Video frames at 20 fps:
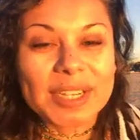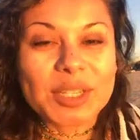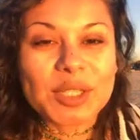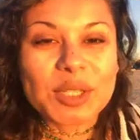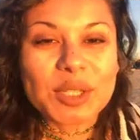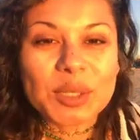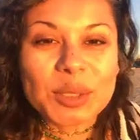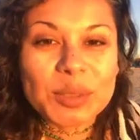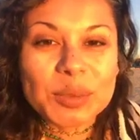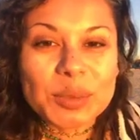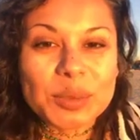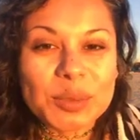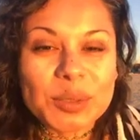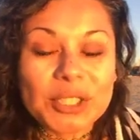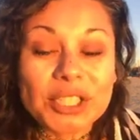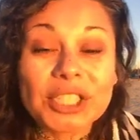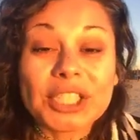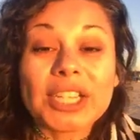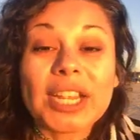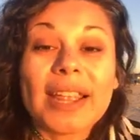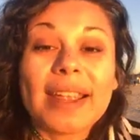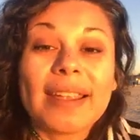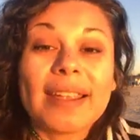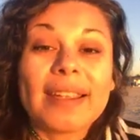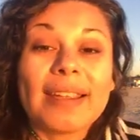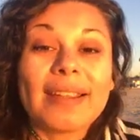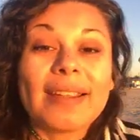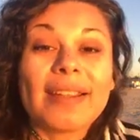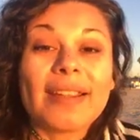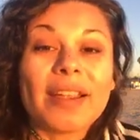to
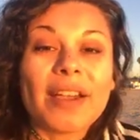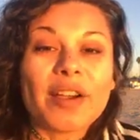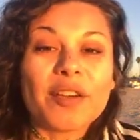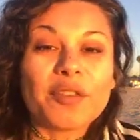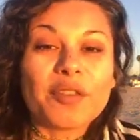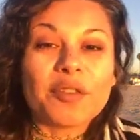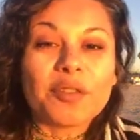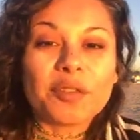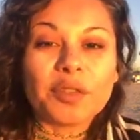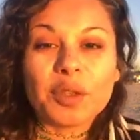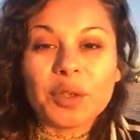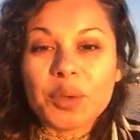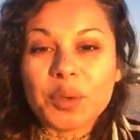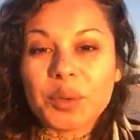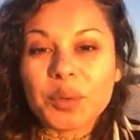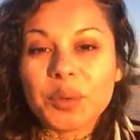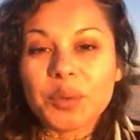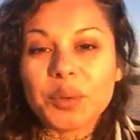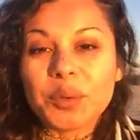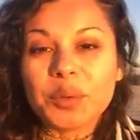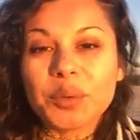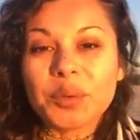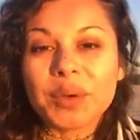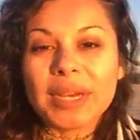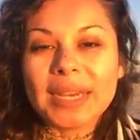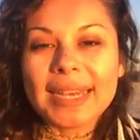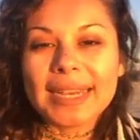share a few